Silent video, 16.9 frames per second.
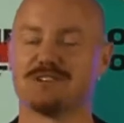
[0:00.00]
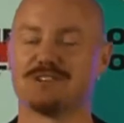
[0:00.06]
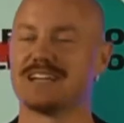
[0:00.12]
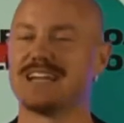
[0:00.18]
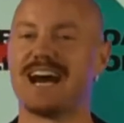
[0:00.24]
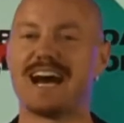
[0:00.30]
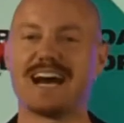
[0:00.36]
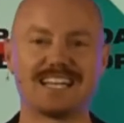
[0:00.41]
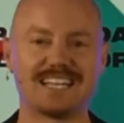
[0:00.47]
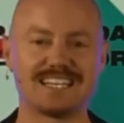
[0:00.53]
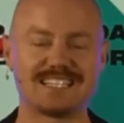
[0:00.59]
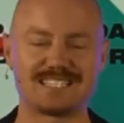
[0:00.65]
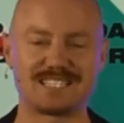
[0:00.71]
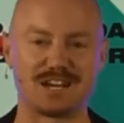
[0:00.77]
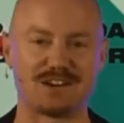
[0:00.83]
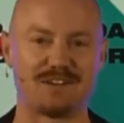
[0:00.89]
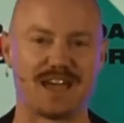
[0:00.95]

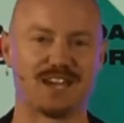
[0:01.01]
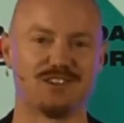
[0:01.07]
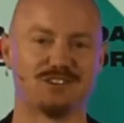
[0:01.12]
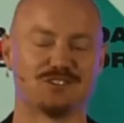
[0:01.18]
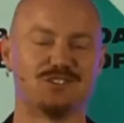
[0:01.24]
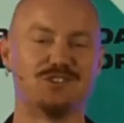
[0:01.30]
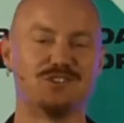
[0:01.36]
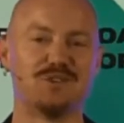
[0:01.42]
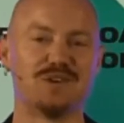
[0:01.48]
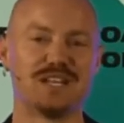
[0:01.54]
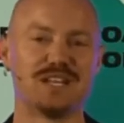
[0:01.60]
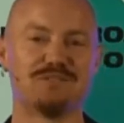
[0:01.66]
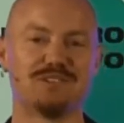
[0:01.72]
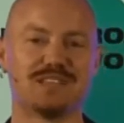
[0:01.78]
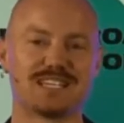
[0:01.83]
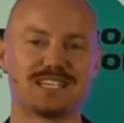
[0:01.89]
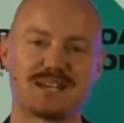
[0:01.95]
Regardless of how you're
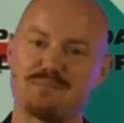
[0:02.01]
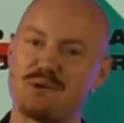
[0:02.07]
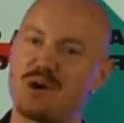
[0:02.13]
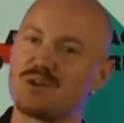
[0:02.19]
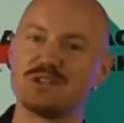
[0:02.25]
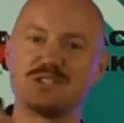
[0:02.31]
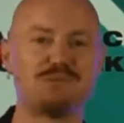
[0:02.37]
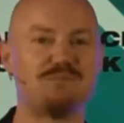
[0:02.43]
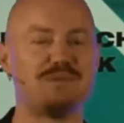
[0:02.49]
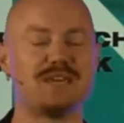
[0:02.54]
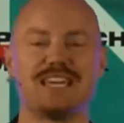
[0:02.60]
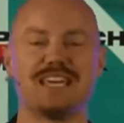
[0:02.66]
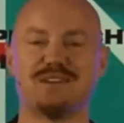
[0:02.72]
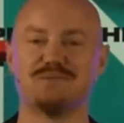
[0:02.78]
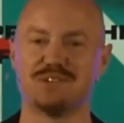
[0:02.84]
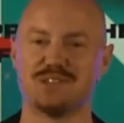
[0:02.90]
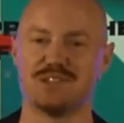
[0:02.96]
joining with us, I'm honored to be
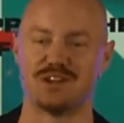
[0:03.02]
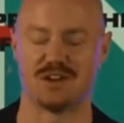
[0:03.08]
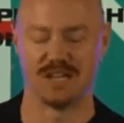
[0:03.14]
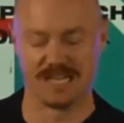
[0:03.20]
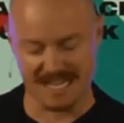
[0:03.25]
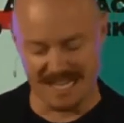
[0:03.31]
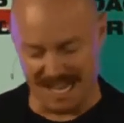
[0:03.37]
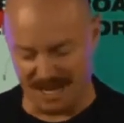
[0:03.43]
here with you.